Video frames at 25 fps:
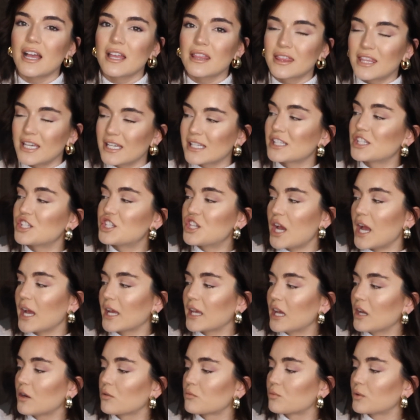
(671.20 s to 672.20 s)
this
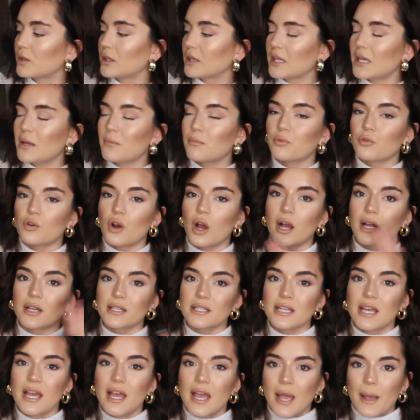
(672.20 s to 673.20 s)
jacket really
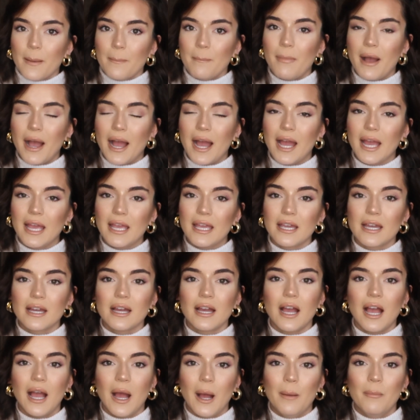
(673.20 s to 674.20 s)
brought
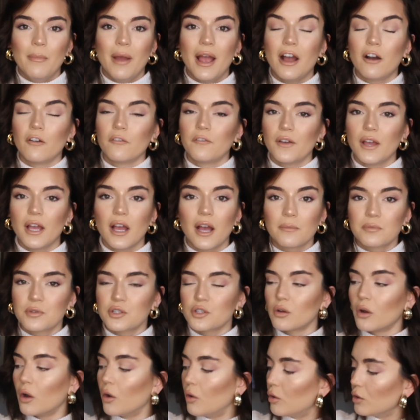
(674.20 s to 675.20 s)
my outfit up
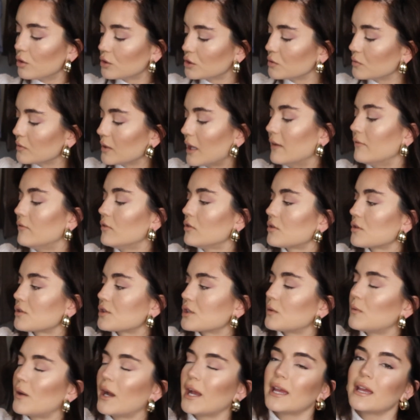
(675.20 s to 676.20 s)
to a whole new level.
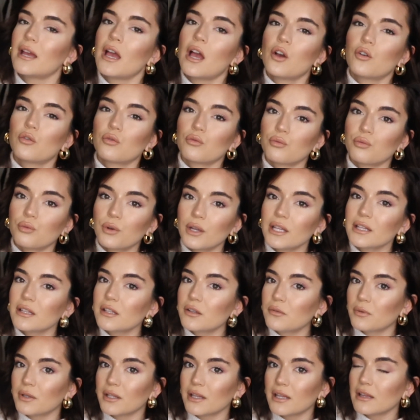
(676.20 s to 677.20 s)
So I
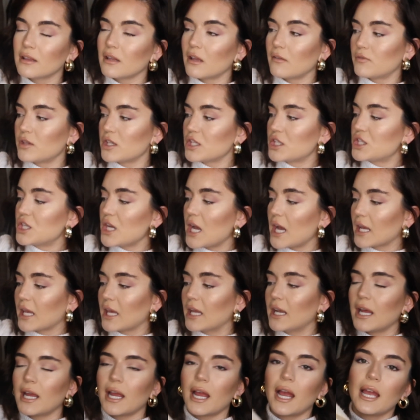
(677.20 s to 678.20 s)
really love this
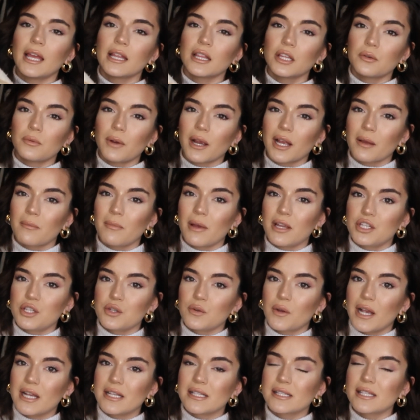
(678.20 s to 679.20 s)
jacket. I highly recommend
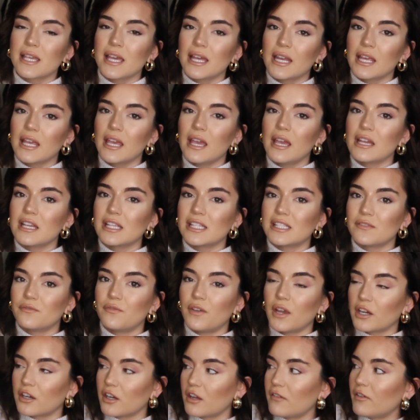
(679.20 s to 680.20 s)
you guys getting it. It's
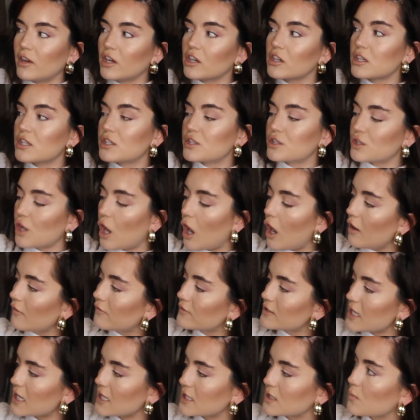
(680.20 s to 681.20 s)
very
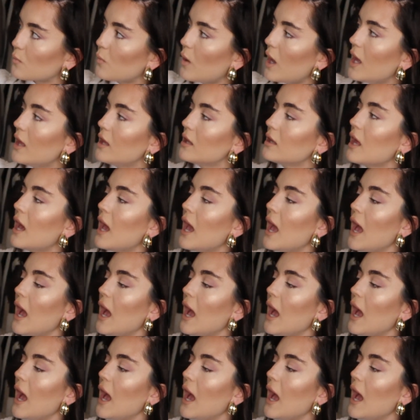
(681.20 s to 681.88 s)
soft as well.